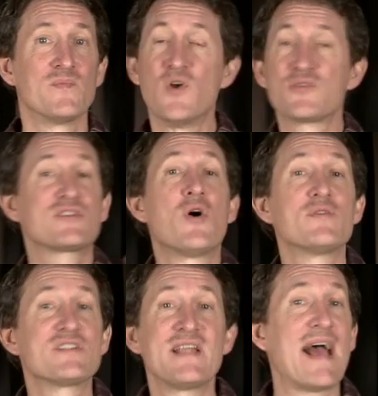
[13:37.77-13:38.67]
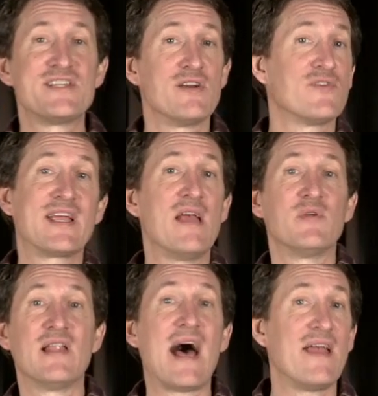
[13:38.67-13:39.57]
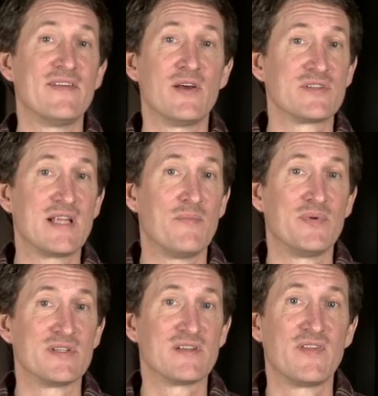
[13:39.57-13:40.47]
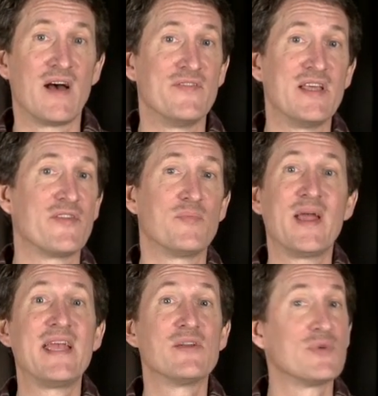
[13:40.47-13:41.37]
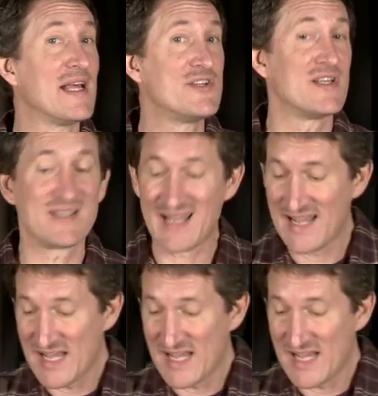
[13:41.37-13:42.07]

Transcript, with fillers: No stone statue ever came alive in those temples of the, of the other pagan religions.